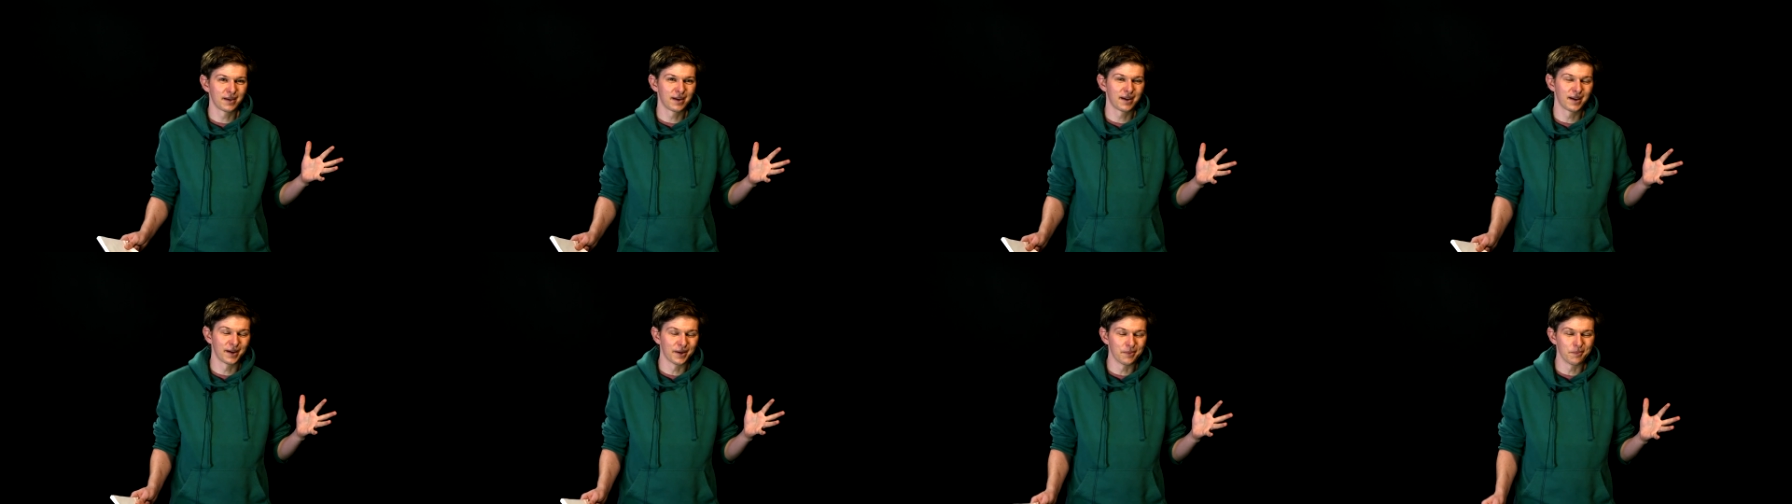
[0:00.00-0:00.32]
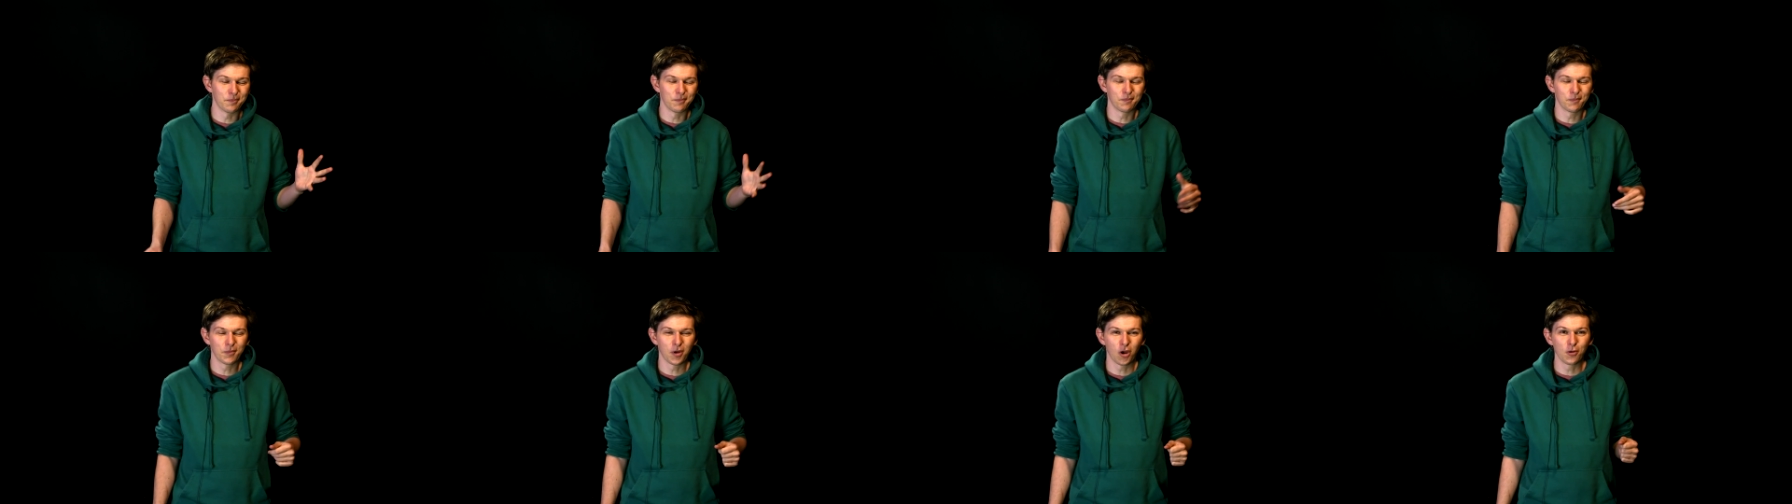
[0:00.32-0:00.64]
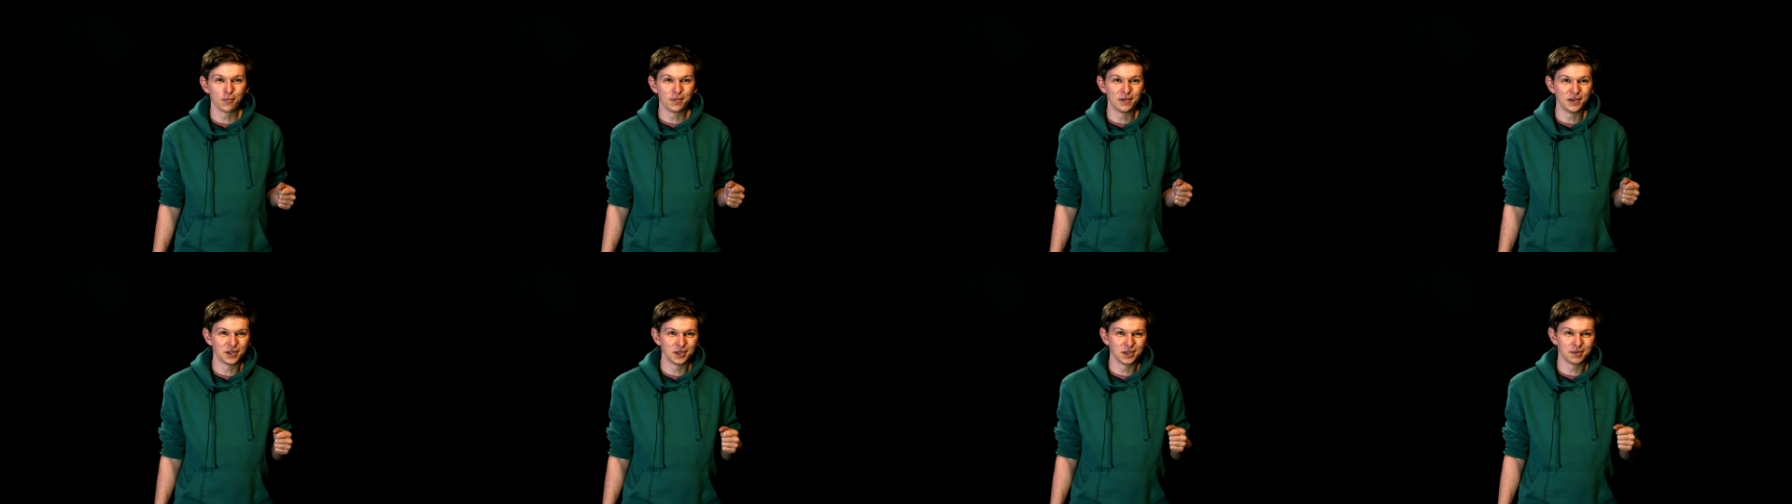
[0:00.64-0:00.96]
I'm
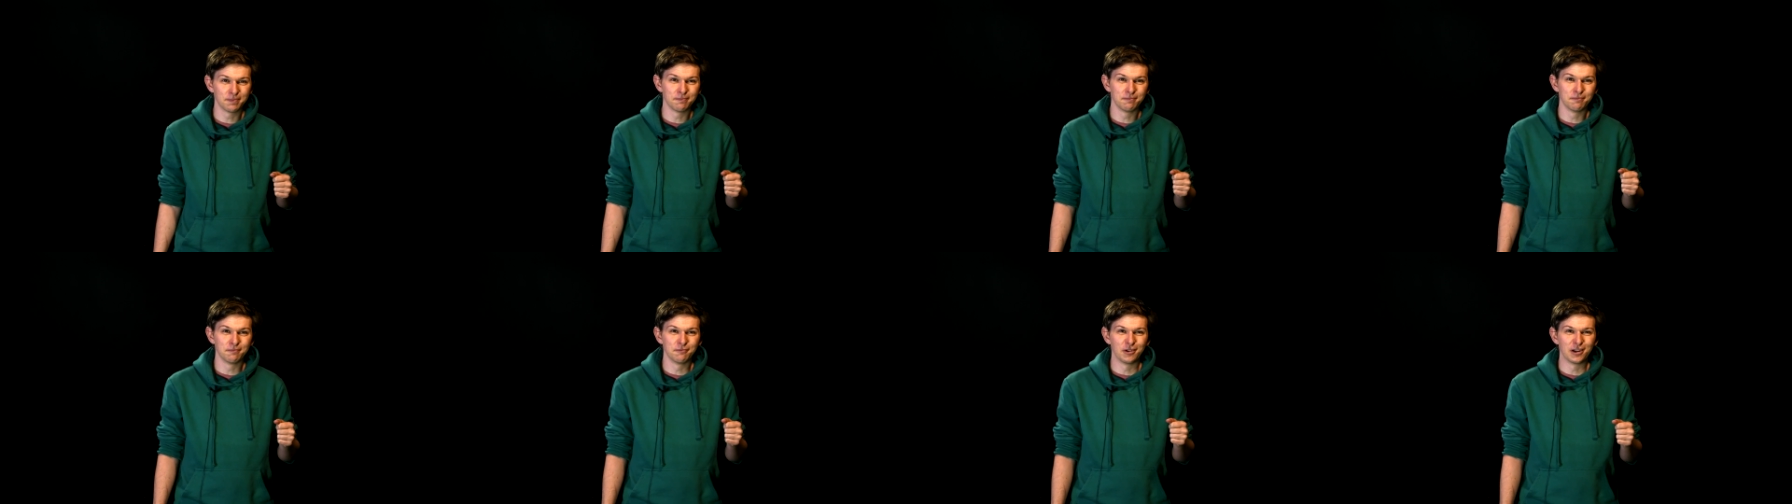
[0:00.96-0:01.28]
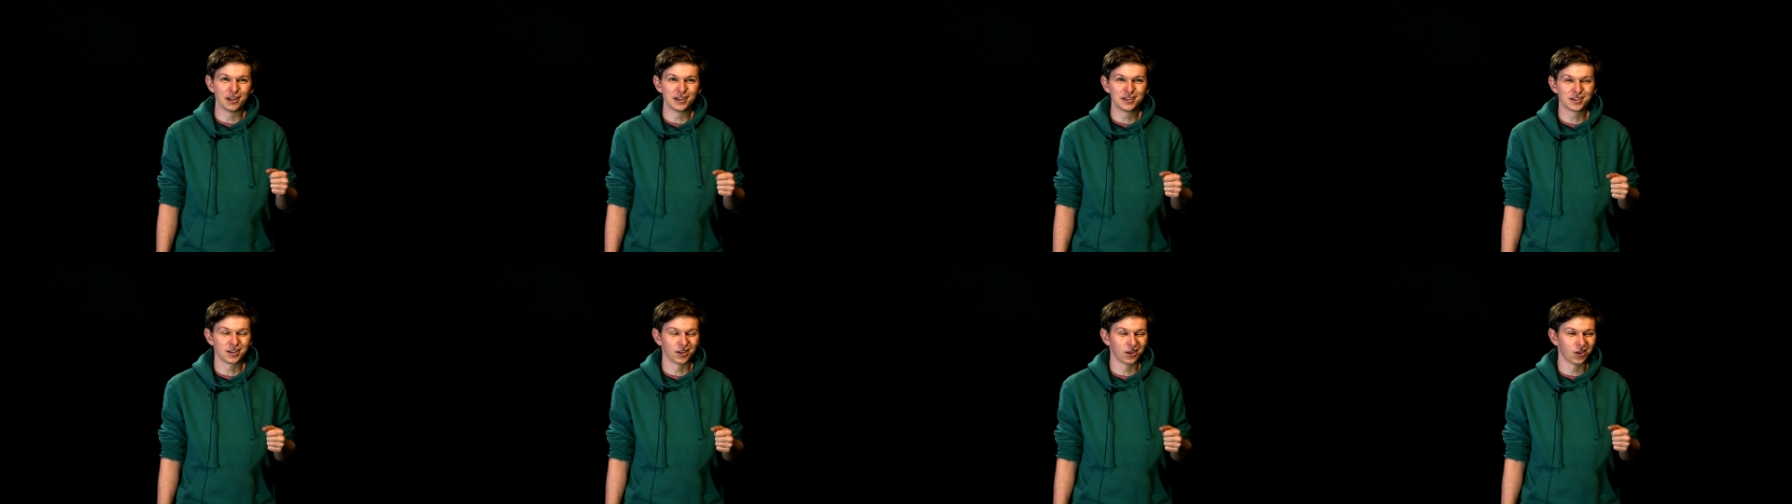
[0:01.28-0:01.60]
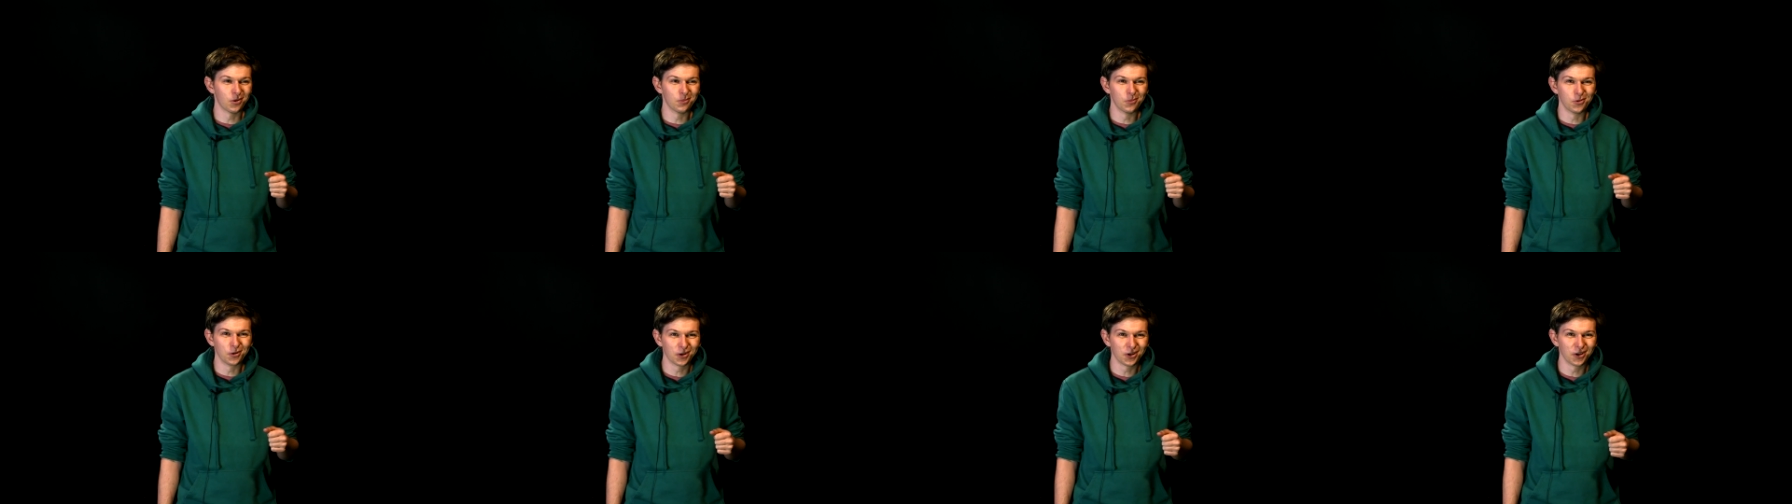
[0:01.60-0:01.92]
hoping to release a
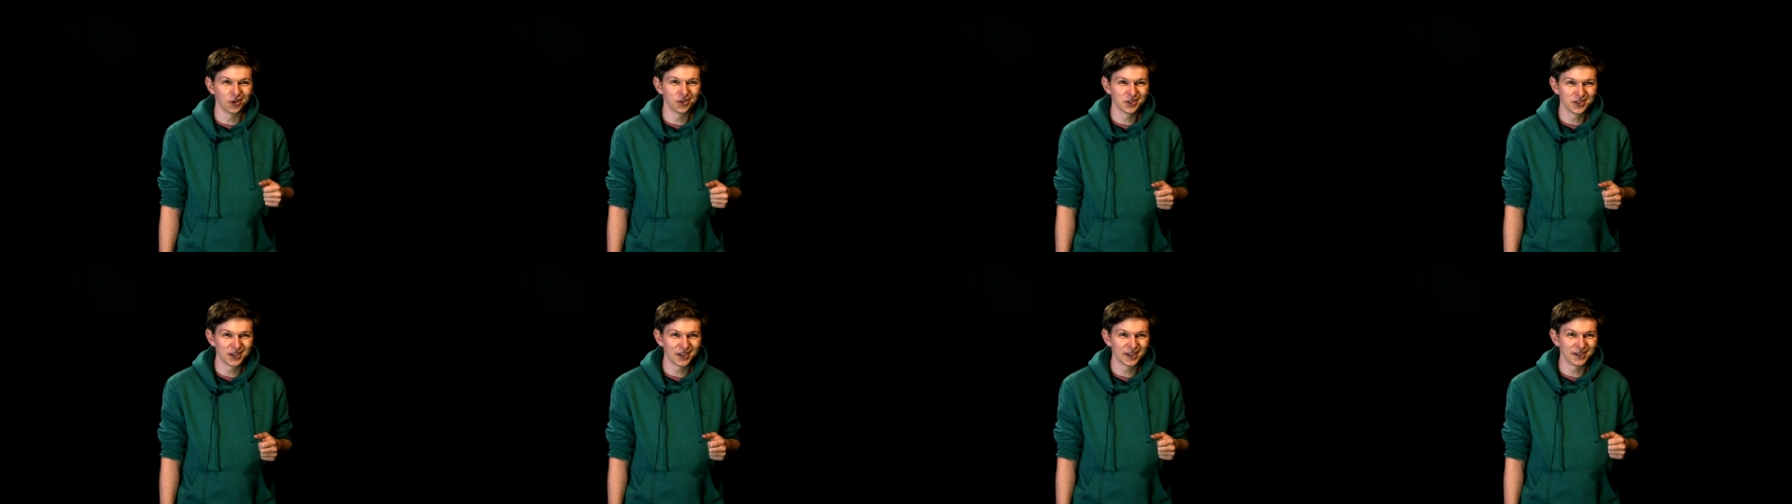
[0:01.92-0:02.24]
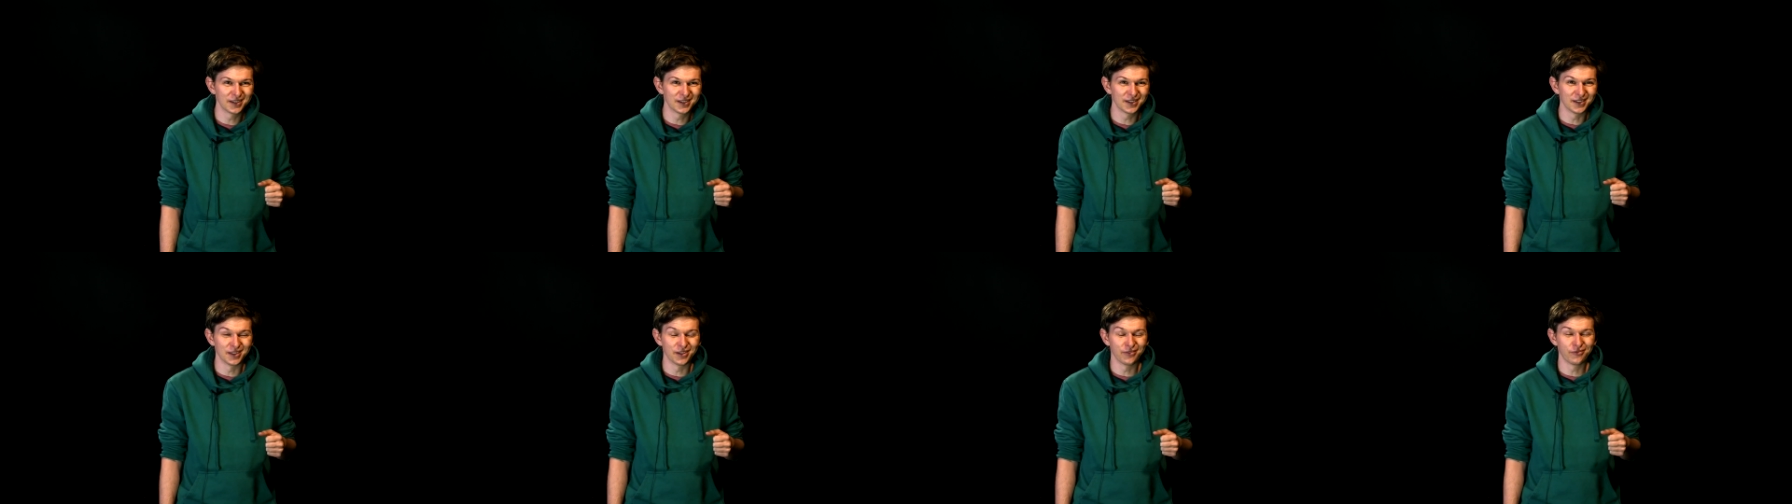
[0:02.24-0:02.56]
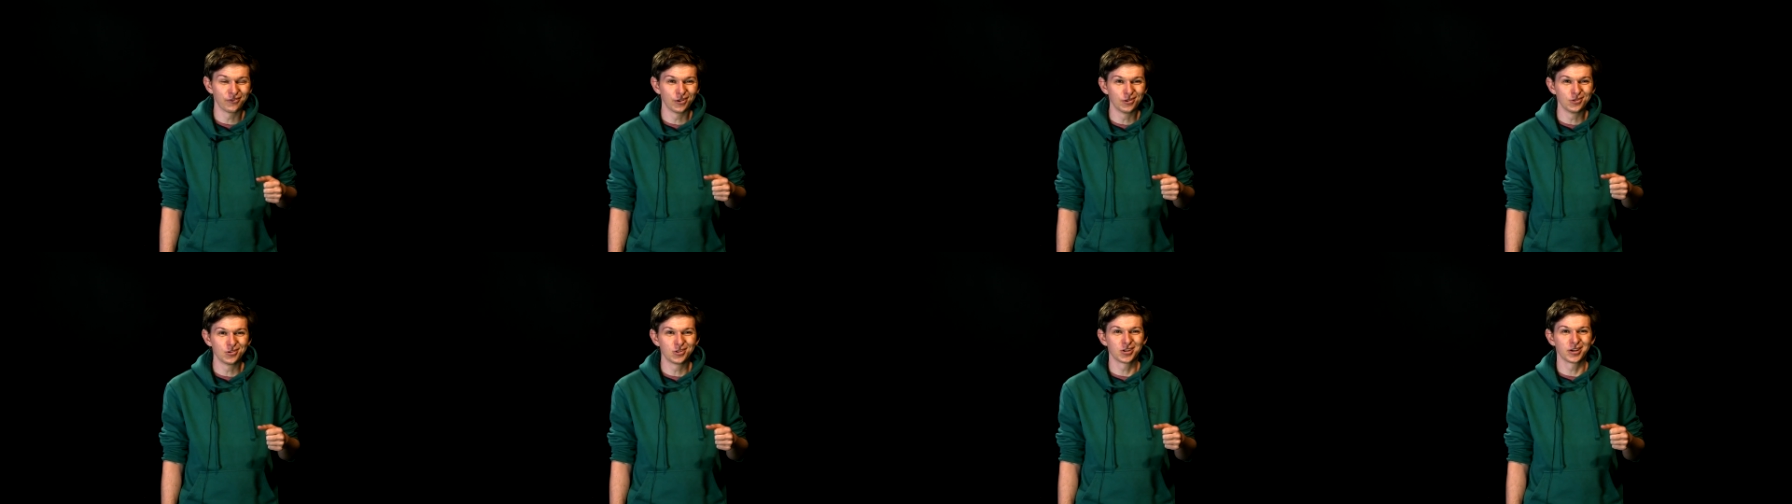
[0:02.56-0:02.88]
lot more content in the
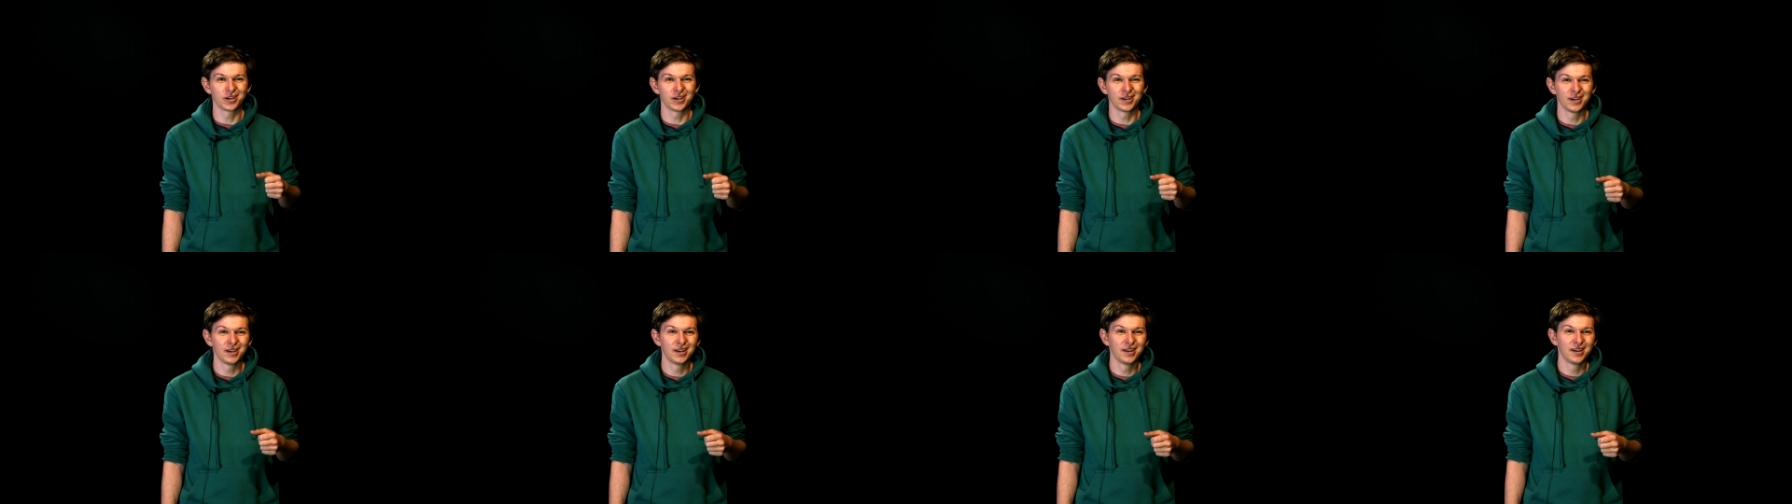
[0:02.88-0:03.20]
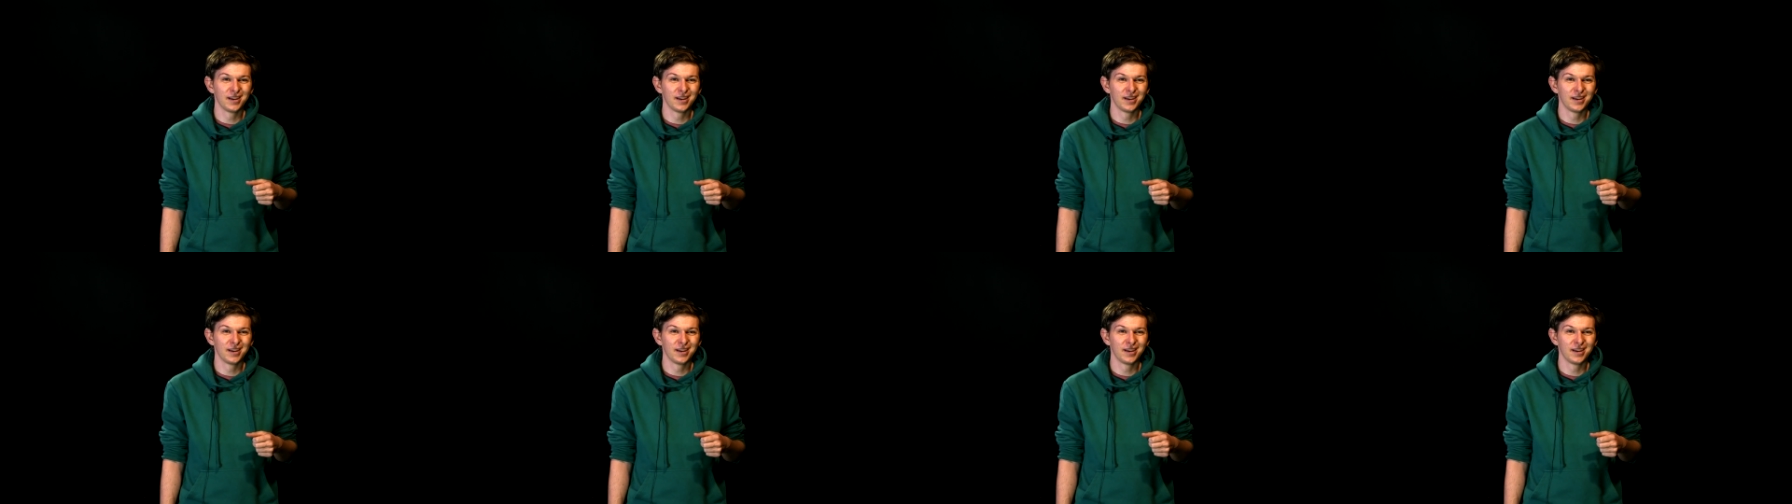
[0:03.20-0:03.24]
future.